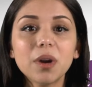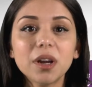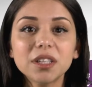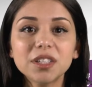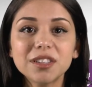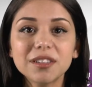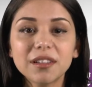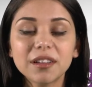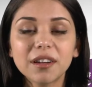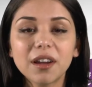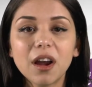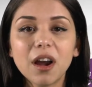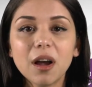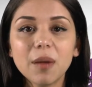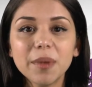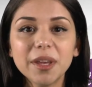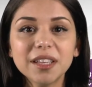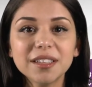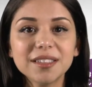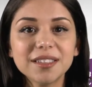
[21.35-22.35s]
watching The
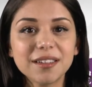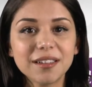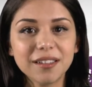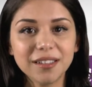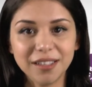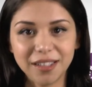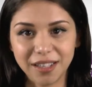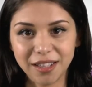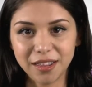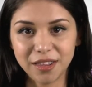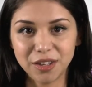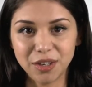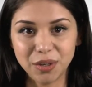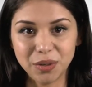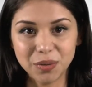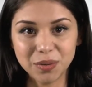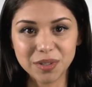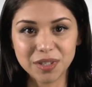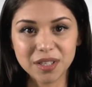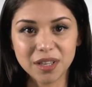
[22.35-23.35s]
Comment on
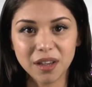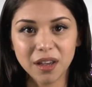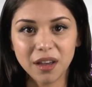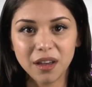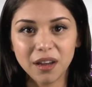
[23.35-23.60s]
ETHNews.